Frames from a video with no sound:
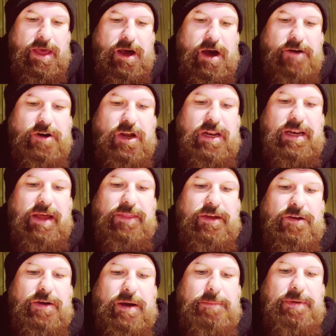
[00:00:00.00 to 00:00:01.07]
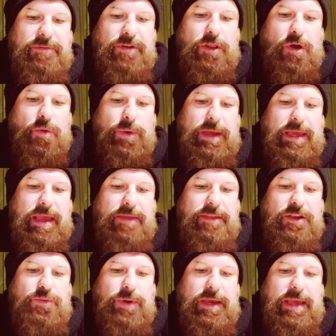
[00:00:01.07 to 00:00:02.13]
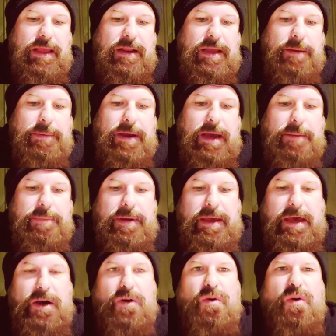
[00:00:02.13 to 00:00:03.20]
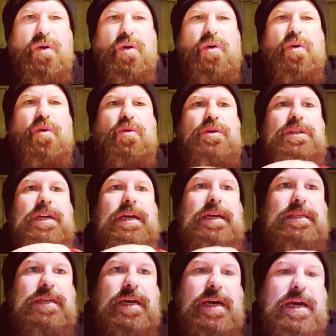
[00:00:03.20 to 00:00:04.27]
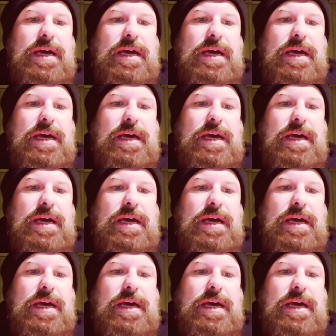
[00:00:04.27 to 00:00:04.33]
I've got another bit of a long weekend this weekend coming up here. Oh, geez.